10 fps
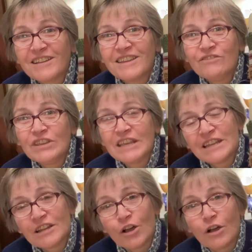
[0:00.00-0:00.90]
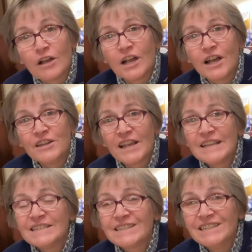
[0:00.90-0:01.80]
giving it a
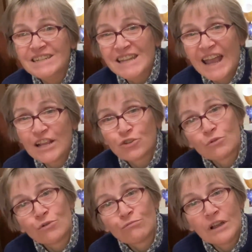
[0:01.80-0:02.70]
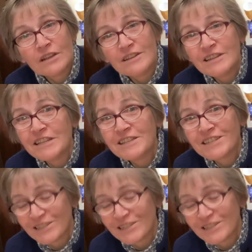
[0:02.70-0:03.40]
nice natural ruggedness